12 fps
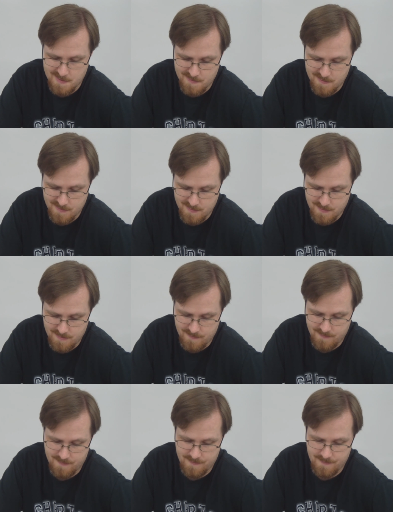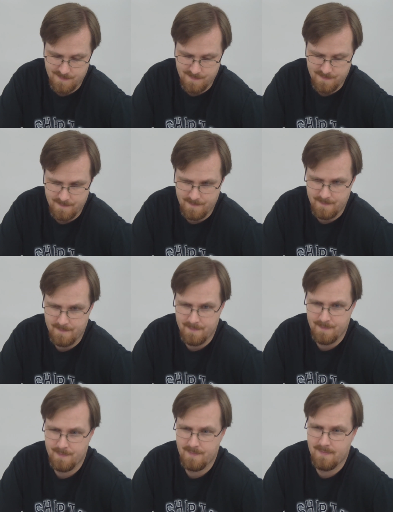
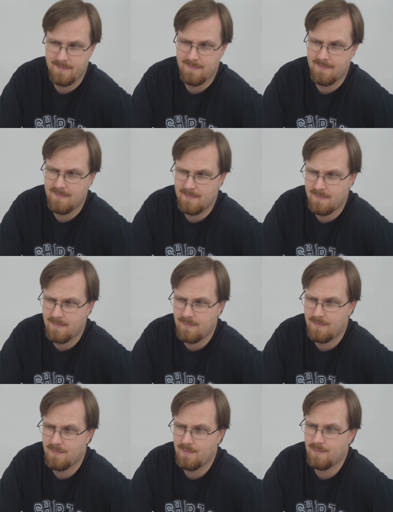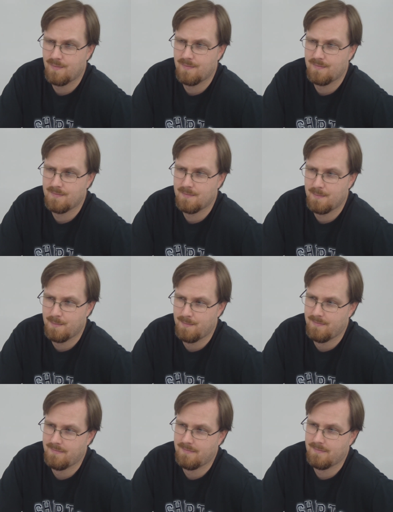
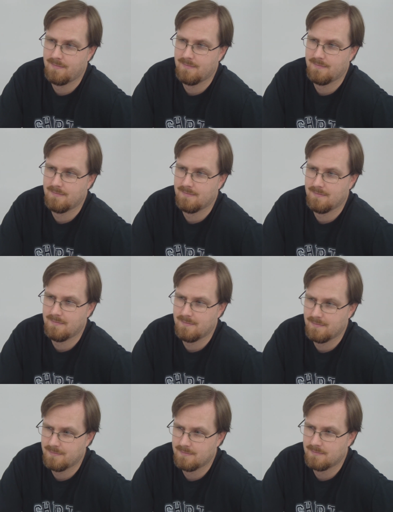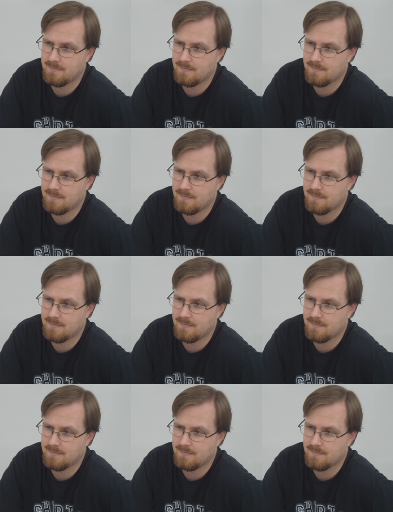[no speech]